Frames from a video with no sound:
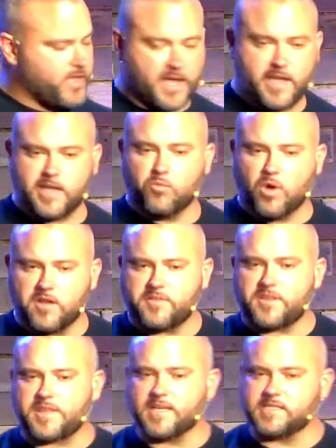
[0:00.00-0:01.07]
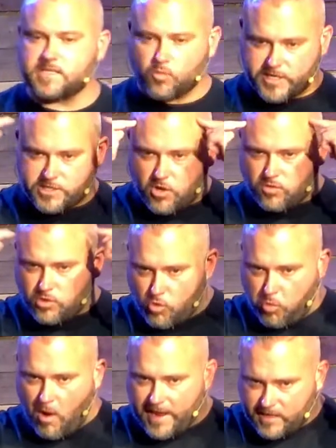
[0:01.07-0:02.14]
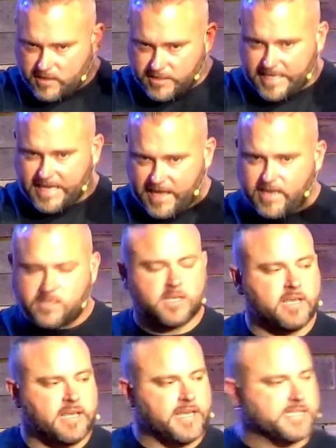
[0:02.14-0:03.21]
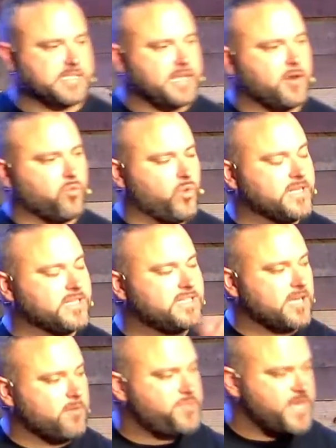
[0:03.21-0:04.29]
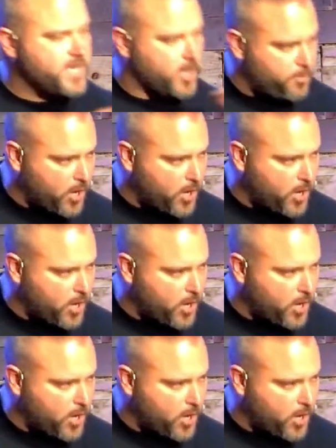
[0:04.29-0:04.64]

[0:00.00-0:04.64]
Okay? And one of the things that we don't quite get is that when something